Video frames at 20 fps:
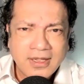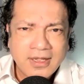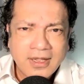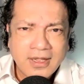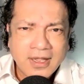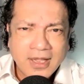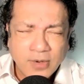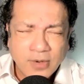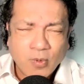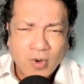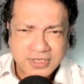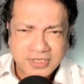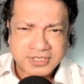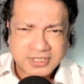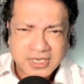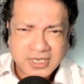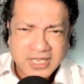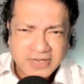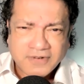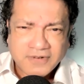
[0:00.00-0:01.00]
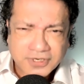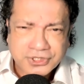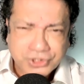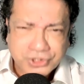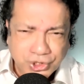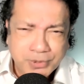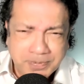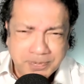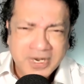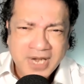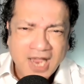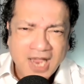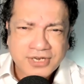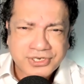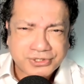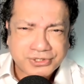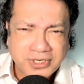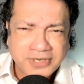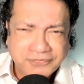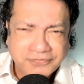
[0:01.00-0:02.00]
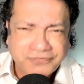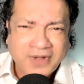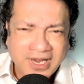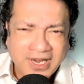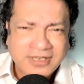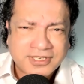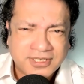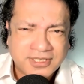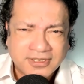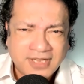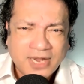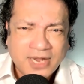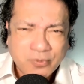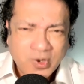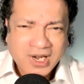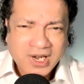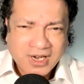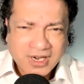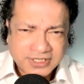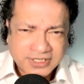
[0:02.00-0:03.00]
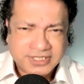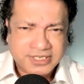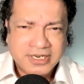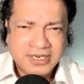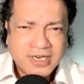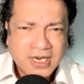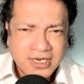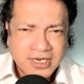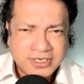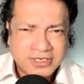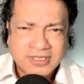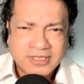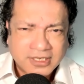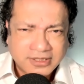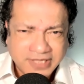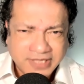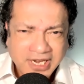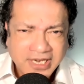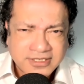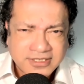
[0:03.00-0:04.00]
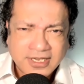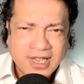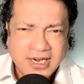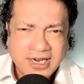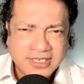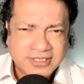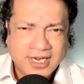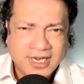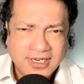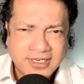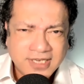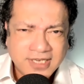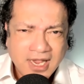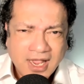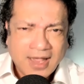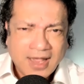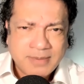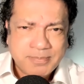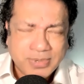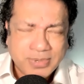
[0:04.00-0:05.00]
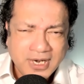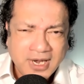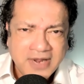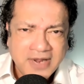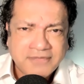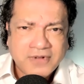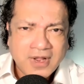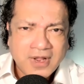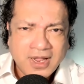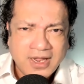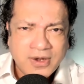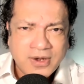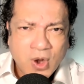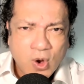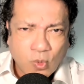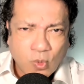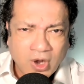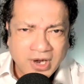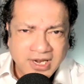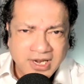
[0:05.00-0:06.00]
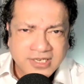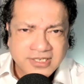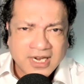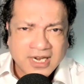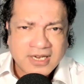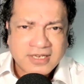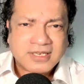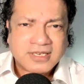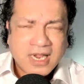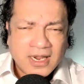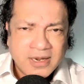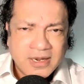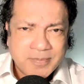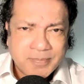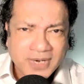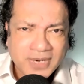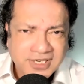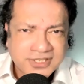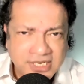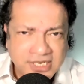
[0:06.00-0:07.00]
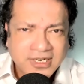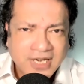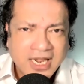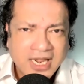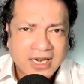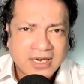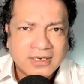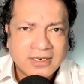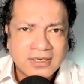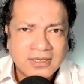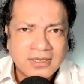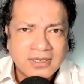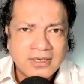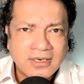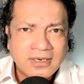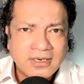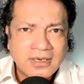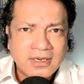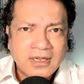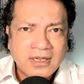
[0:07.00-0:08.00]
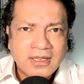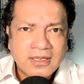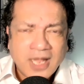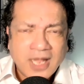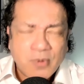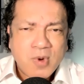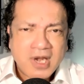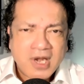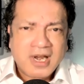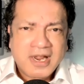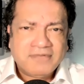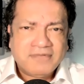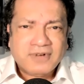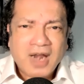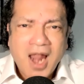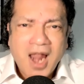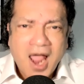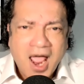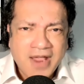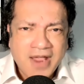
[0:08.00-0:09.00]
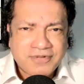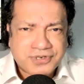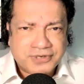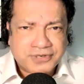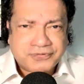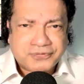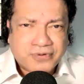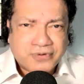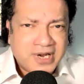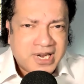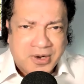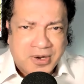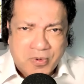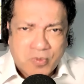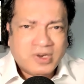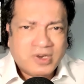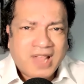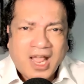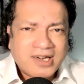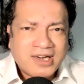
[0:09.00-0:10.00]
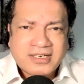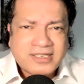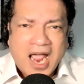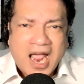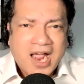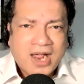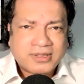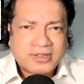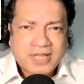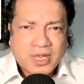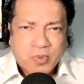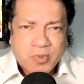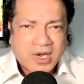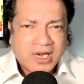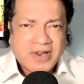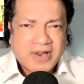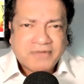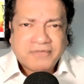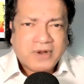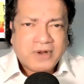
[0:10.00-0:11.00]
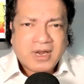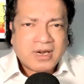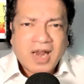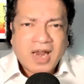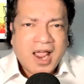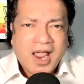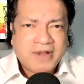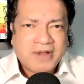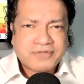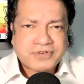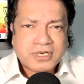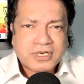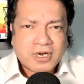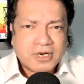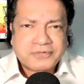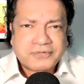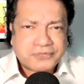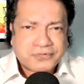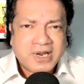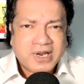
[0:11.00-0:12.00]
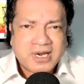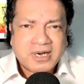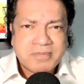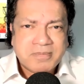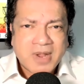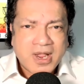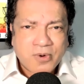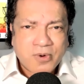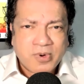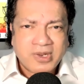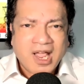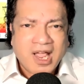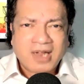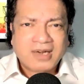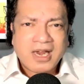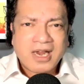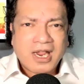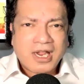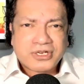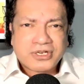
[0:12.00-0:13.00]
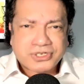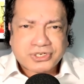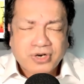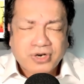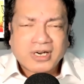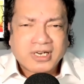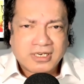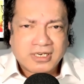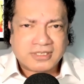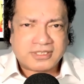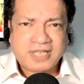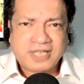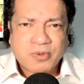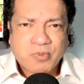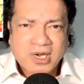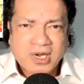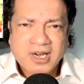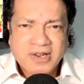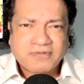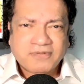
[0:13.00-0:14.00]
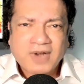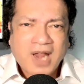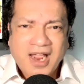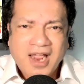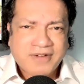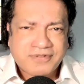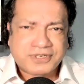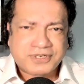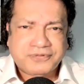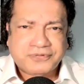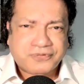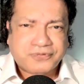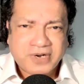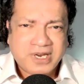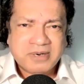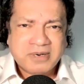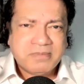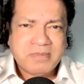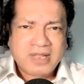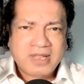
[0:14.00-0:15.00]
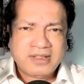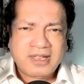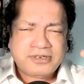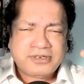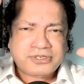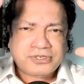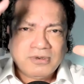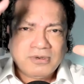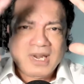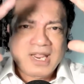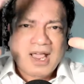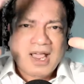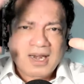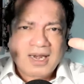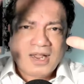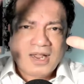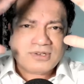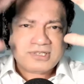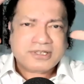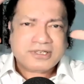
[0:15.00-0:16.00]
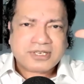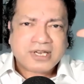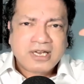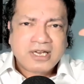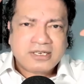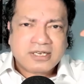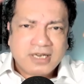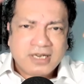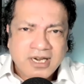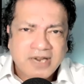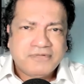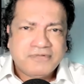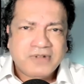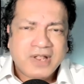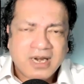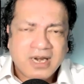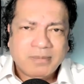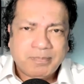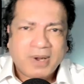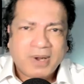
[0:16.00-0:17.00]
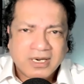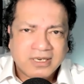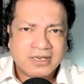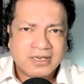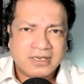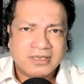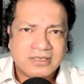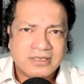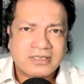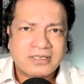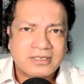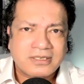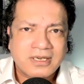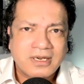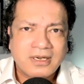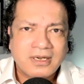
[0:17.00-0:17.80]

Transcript: He wants to give us supernatural faith so that we listen to the things that He says and believe in what He says implicitly that we live lives of freedom without doubt, that we live lives of freedom without struggles, that we live lives of freedom that truly allows us to live in abundance.